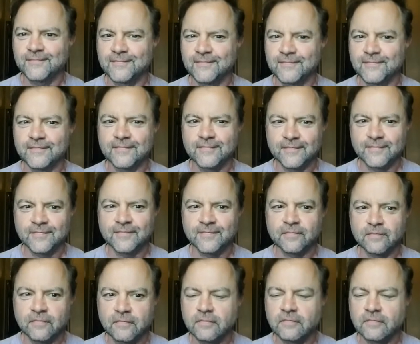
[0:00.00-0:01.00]

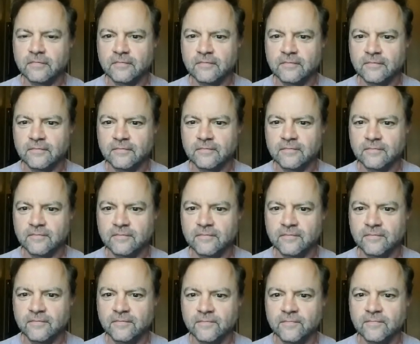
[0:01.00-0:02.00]

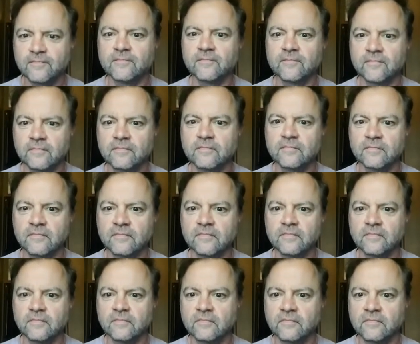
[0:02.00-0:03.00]

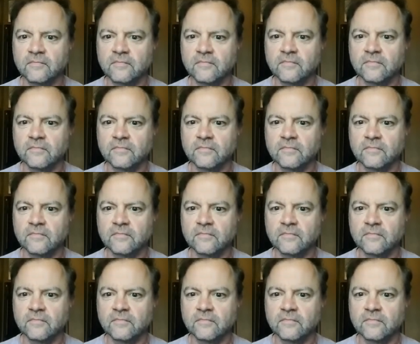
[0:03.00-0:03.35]
This person isn't speaking.